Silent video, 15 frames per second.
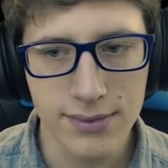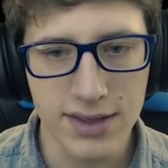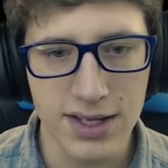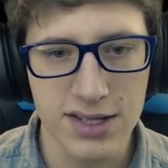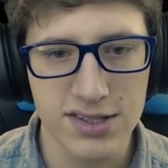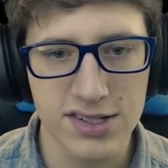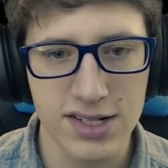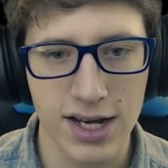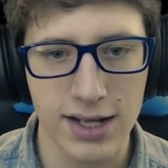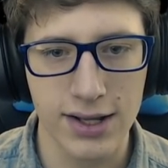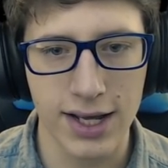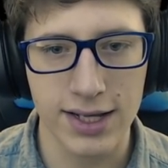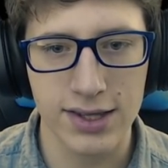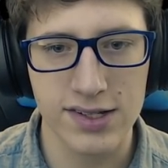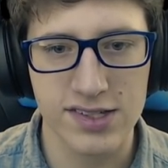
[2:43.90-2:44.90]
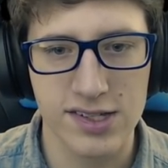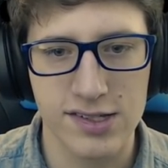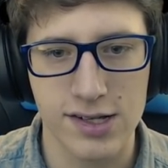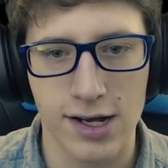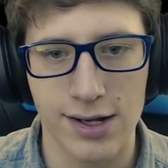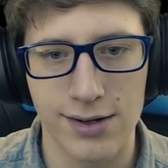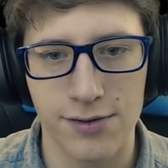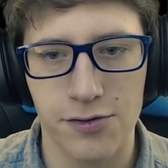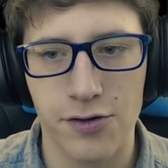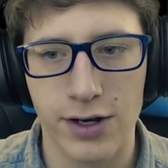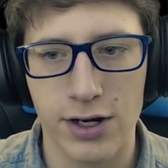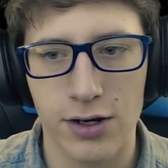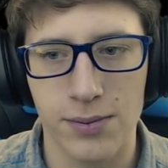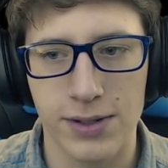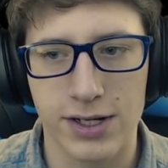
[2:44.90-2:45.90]
It's not like this is
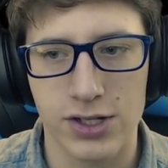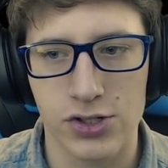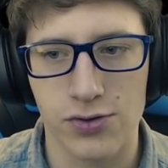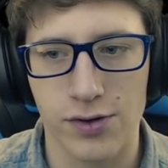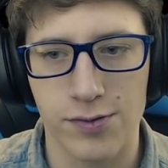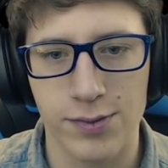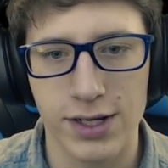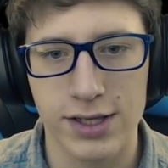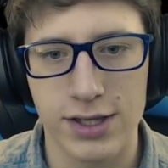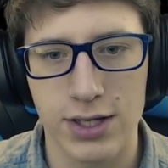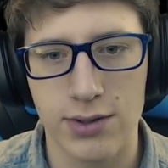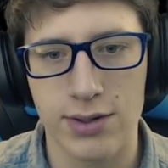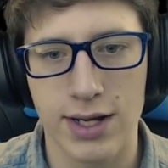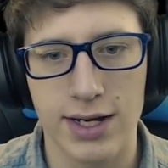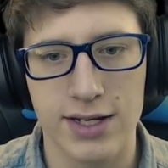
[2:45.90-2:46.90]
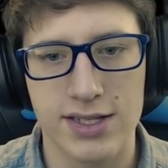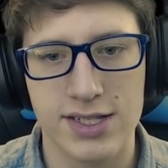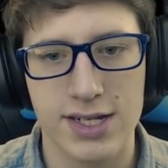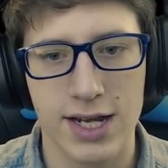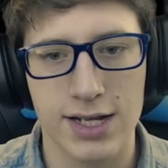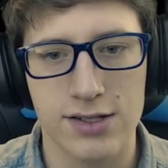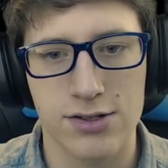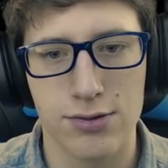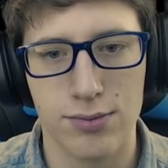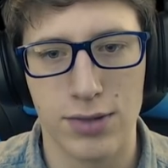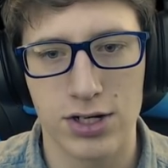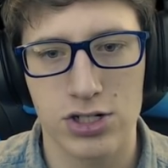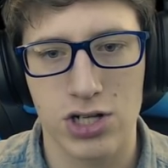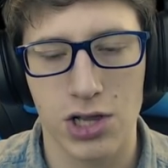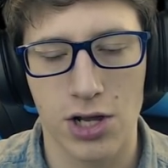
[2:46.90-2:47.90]
unfair because we've made the United States
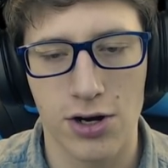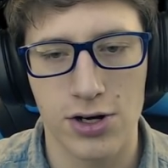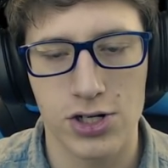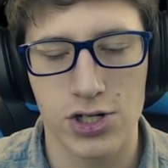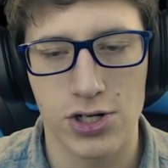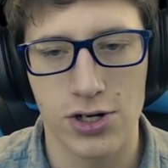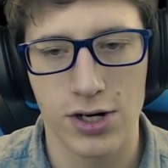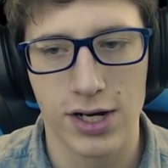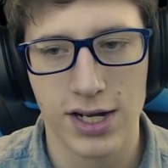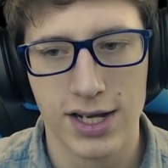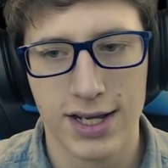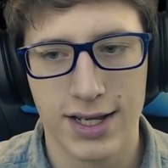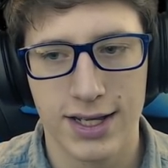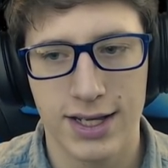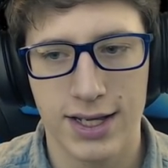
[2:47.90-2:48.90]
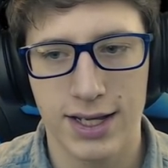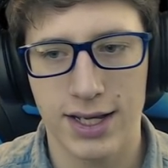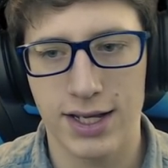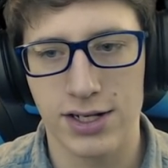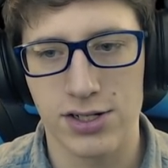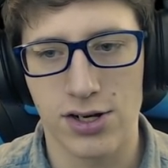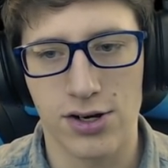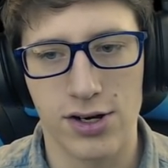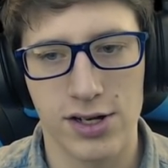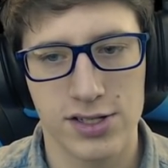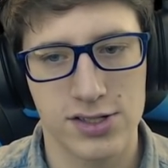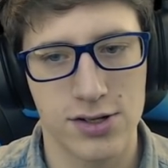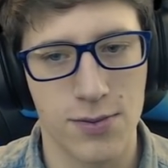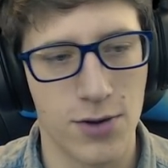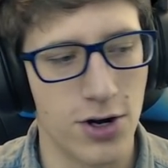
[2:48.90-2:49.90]
much larger and
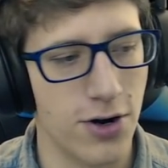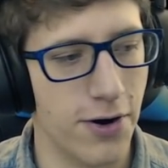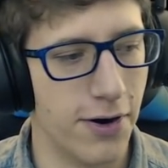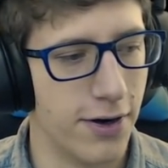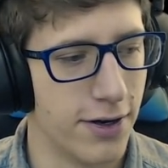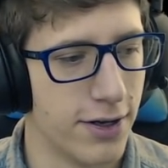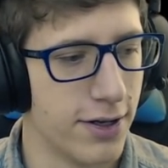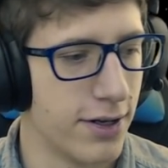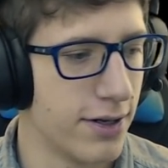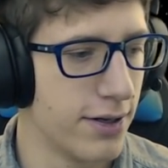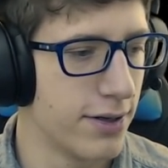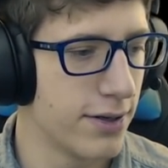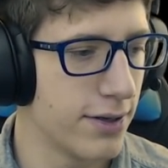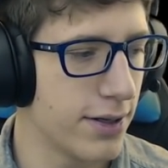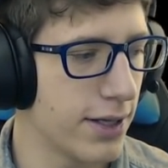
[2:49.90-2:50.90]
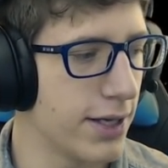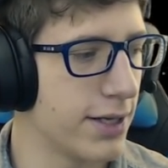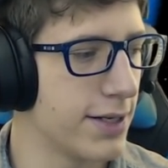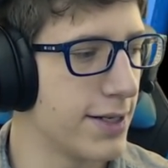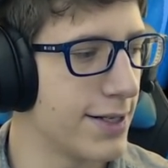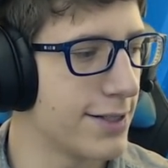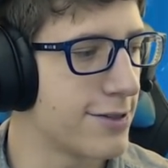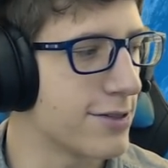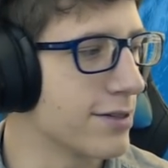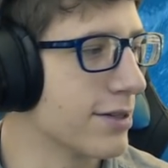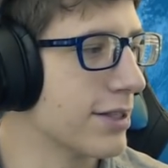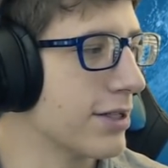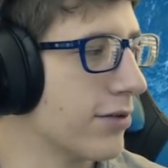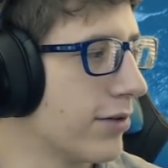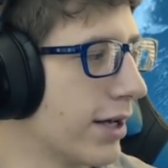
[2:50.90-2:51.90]
awesomer, and it's the
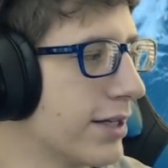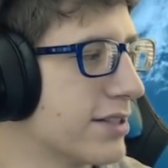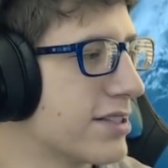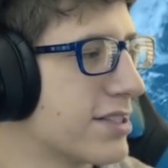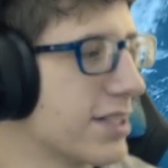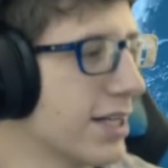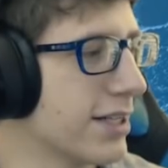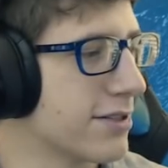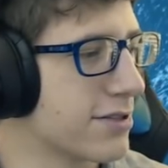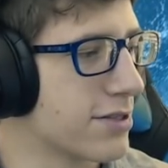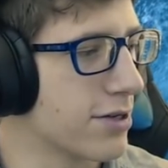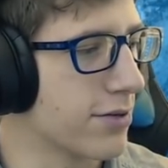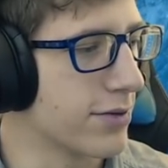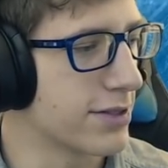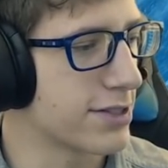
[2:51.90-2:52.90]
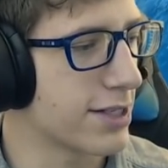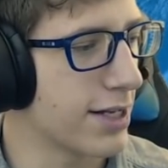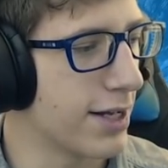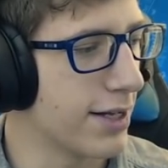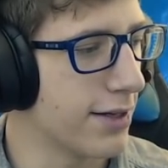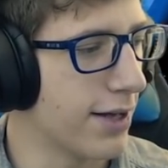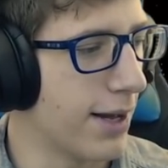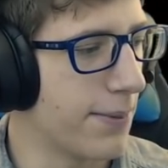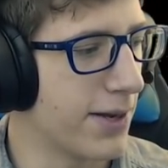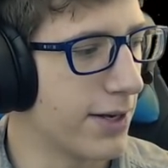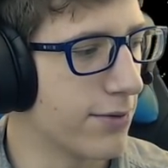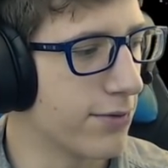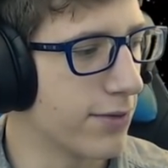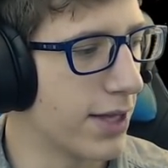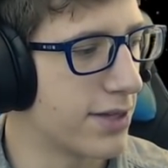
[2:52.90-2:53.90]
United States, so it's got. I
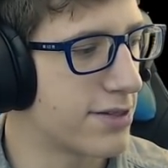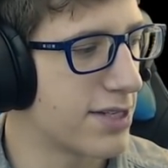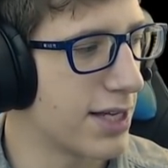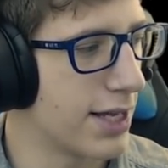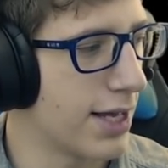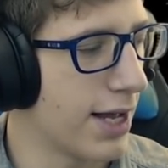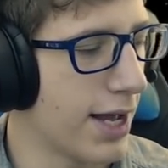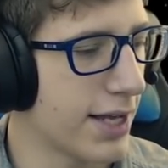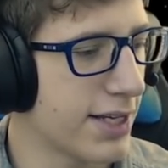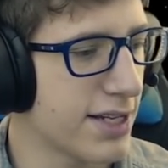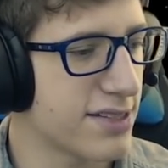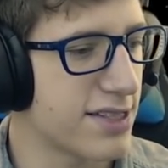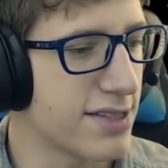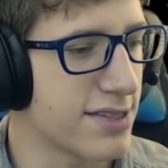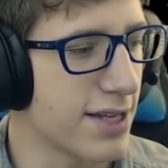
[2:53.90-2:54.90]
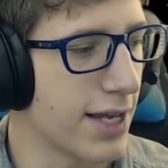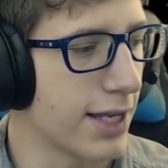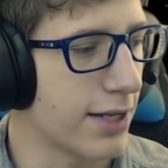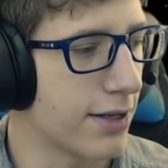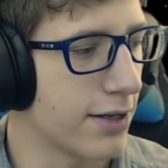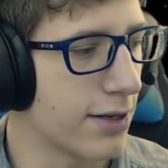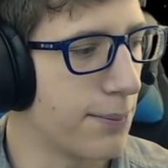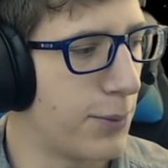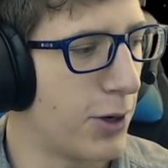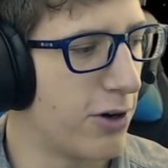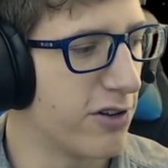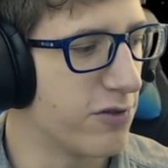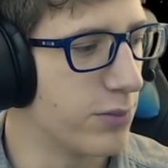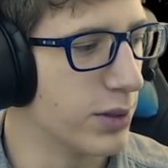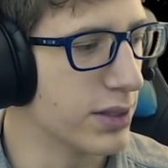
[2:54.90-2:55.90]
mean, let's. I guess it's like
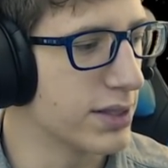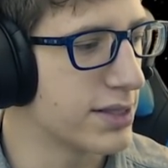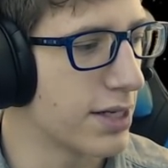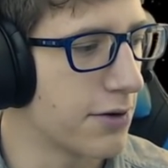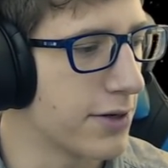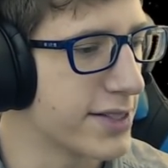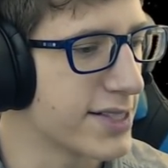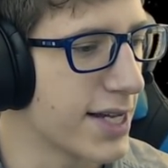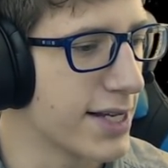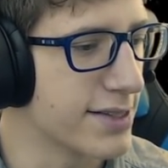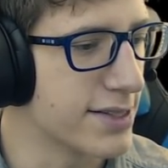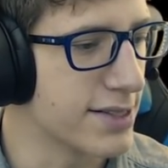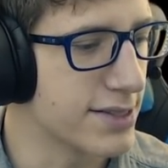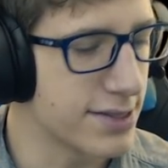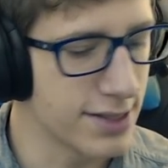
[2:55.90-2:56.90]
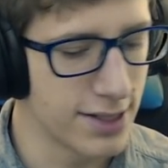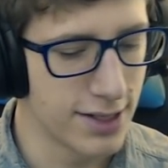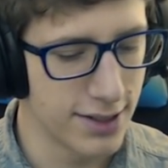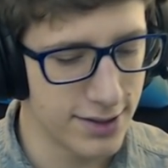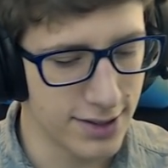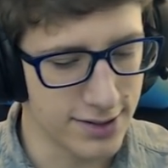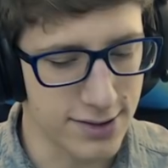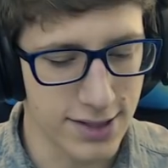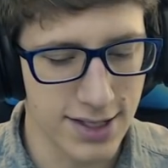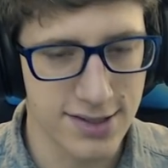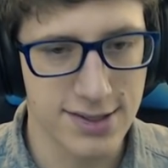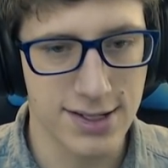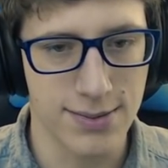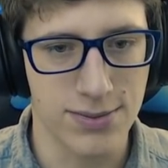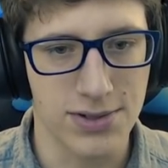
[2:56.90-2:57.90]
comparative military sizes. That
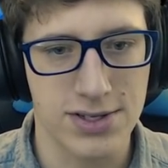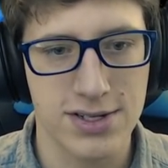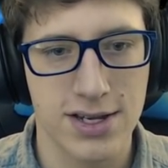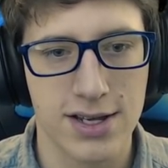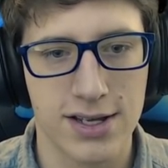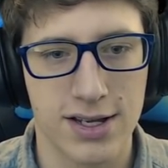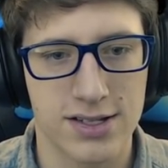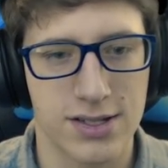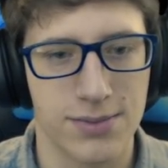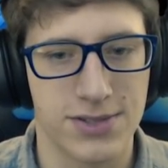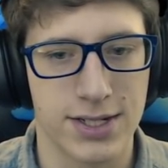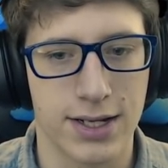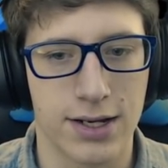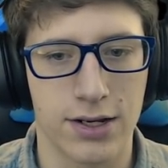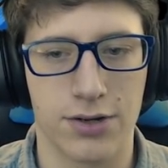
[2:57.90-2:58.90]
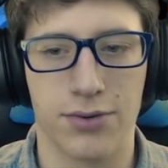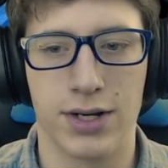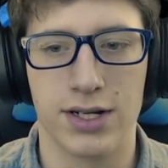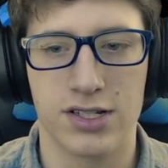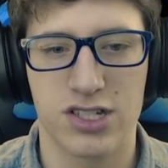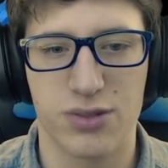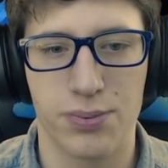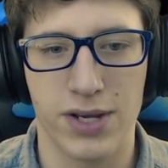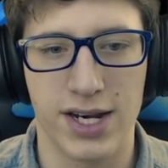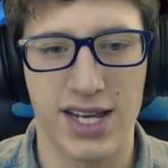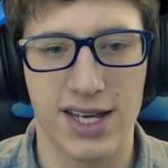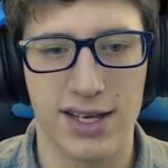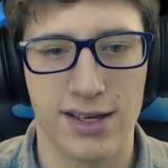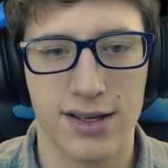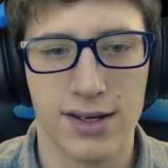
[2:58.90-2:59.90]
seems like a good way to spin it.